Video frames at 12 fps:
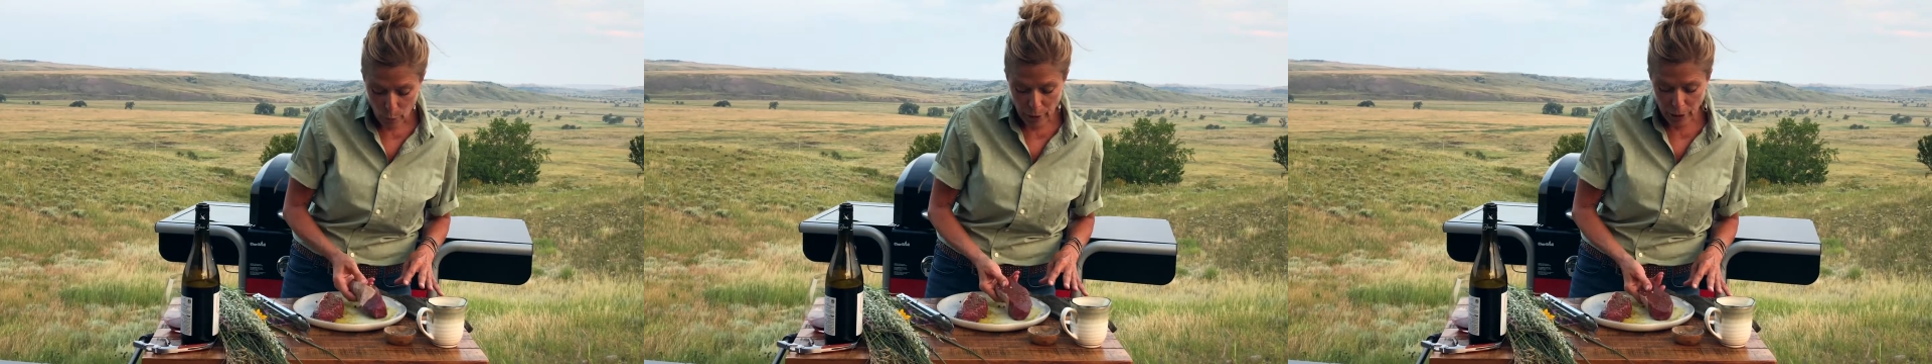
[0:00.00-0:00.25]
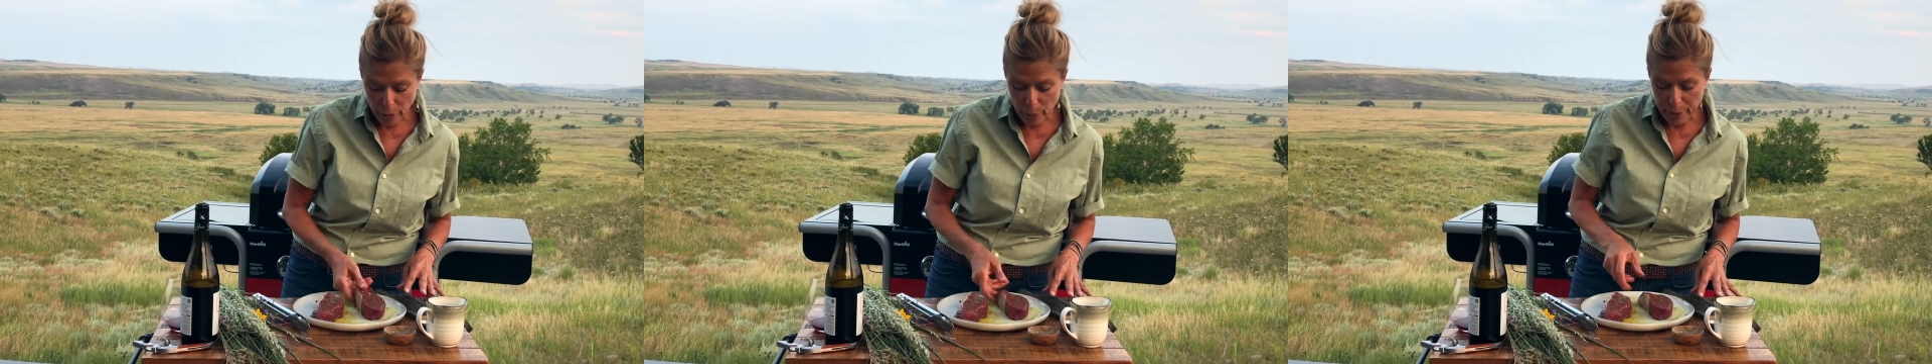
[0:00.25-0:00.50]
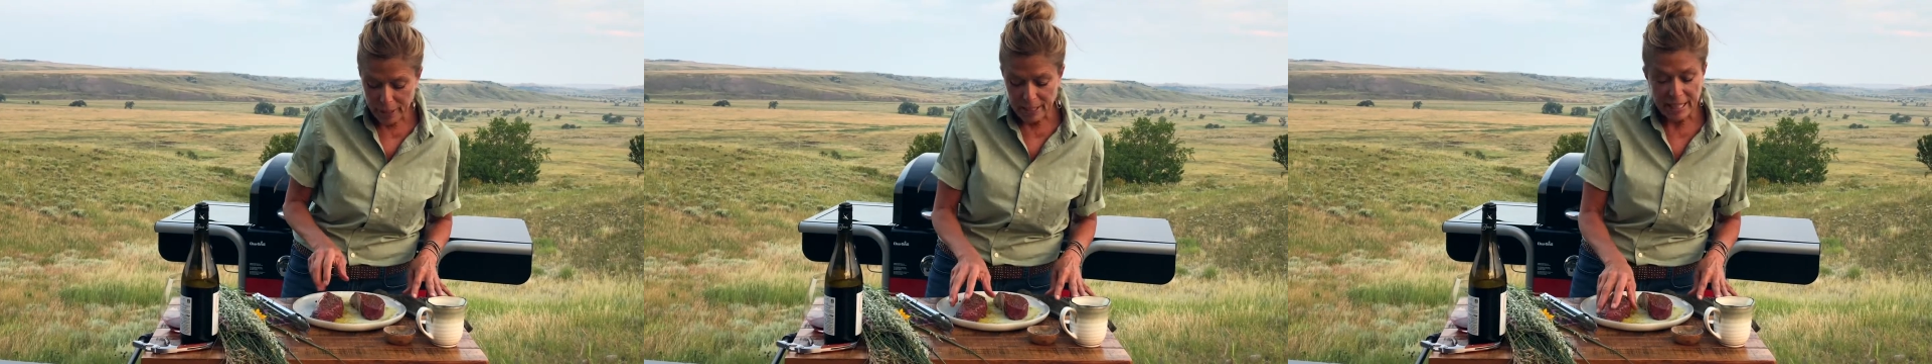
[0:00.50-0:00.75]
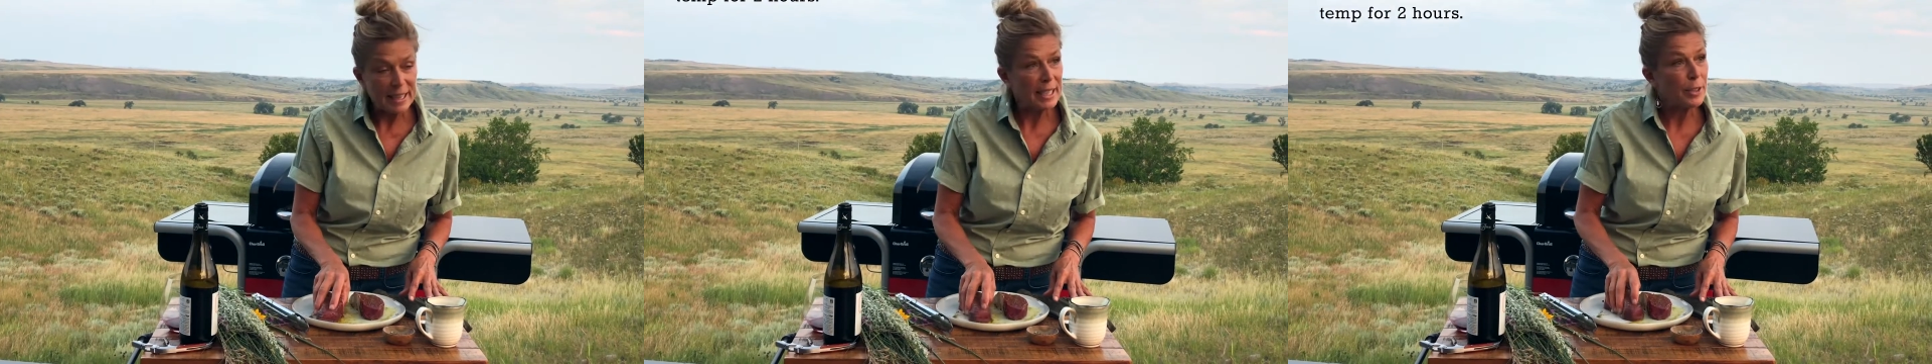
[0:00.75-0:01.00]
we are going to
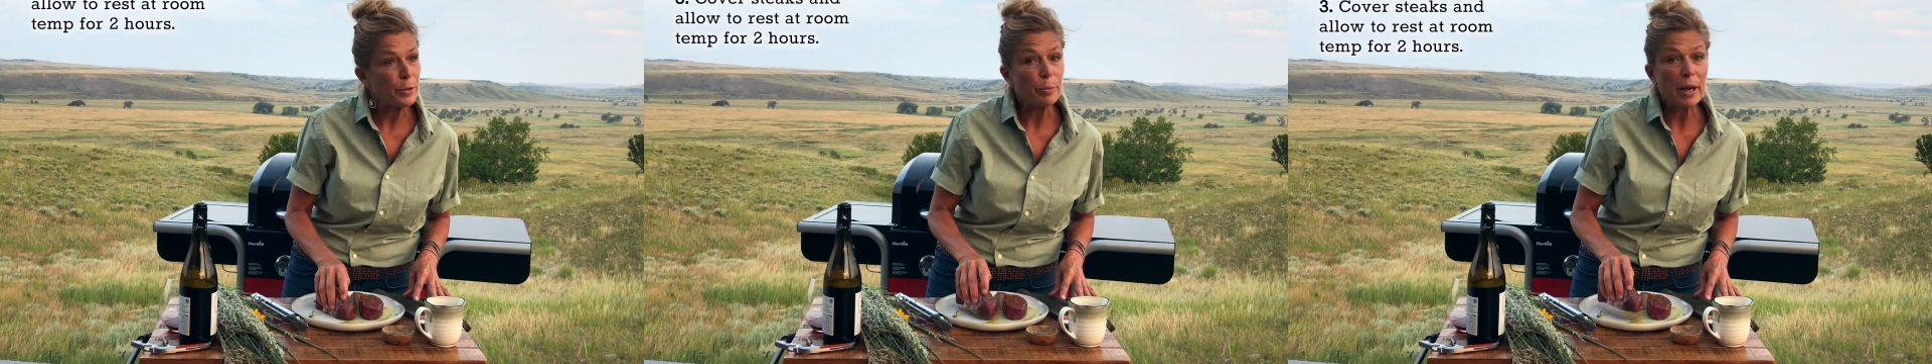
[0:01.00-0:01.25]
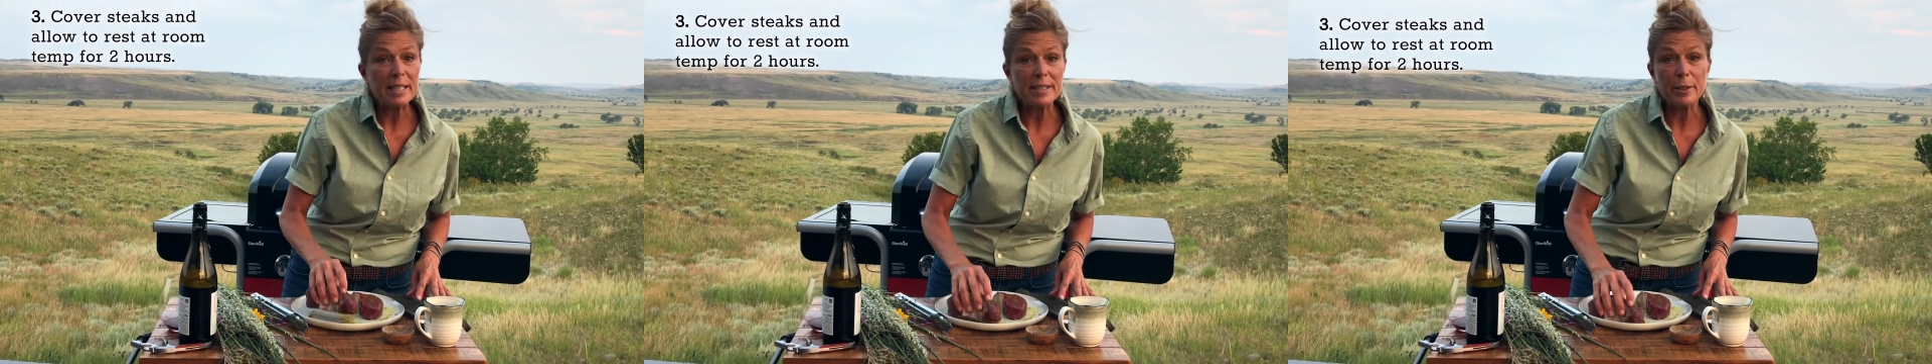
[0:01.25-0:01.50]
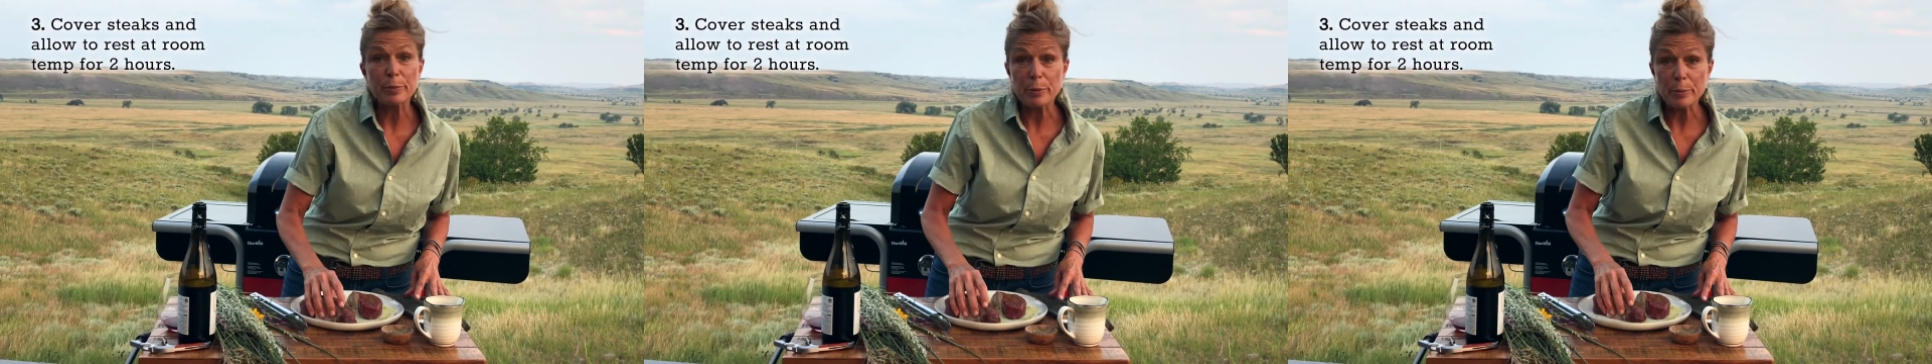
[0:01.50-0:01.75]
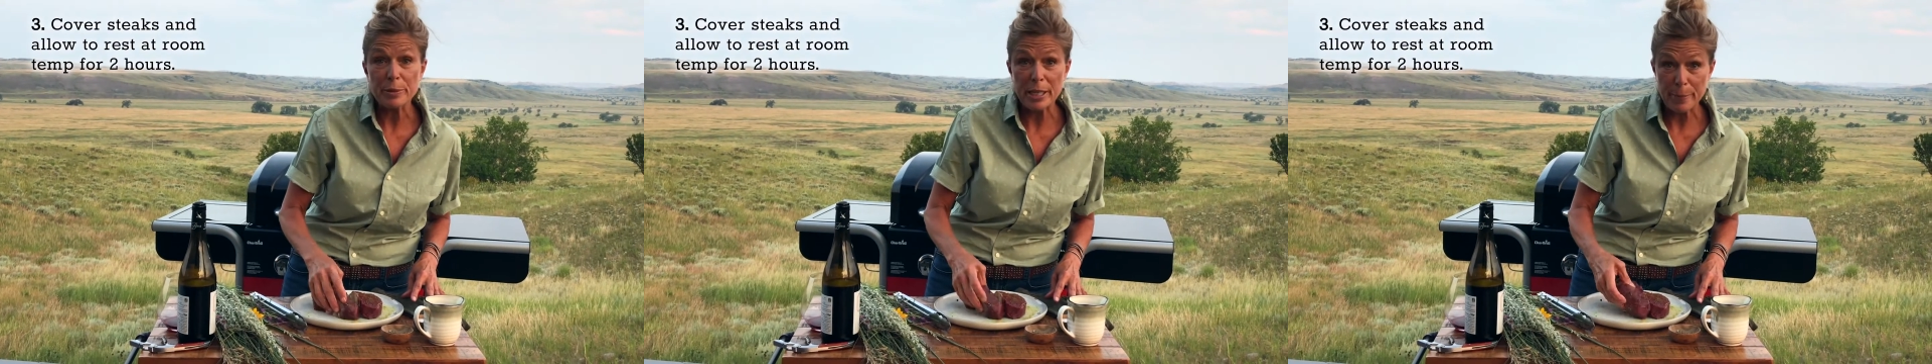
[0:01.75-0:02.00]
let these rest at room